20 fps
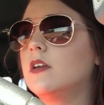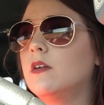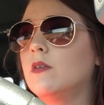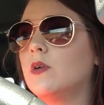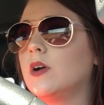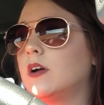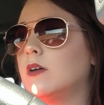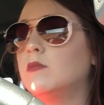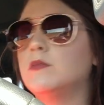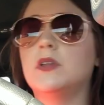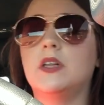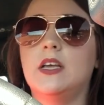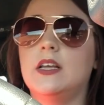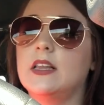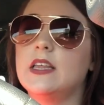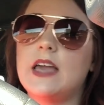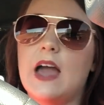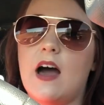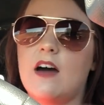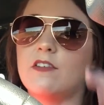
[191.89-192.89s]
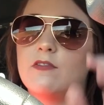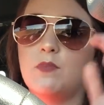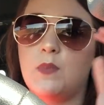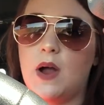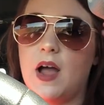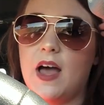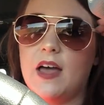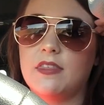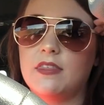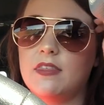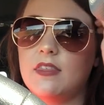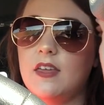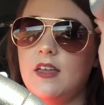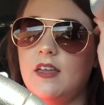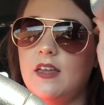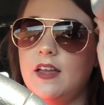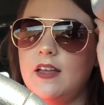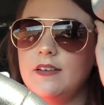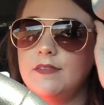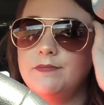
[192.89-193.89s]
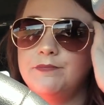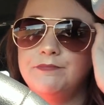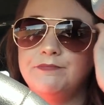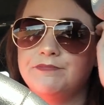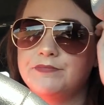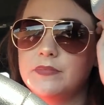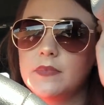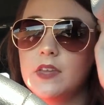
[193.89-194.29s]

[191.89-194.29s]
you are completely out of breath. And